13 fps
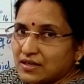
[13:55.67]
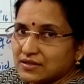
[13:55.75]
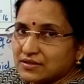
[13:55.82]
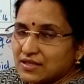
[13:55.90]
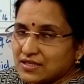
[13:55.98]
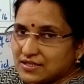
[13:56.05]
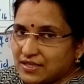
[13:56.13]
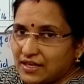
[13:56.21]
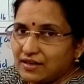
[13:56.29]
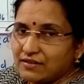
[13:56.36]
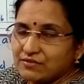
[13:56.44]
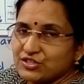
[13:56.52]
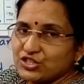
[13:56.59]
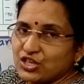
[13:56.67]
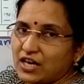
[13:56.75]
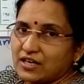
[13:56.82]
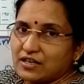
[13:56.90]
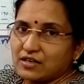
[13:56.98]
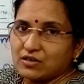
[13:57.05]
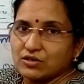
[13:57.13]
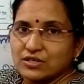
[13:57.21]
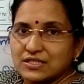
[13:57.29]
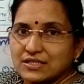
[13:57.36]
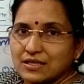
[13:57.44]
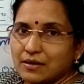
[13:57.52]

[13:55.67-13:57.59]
the cell which undergoes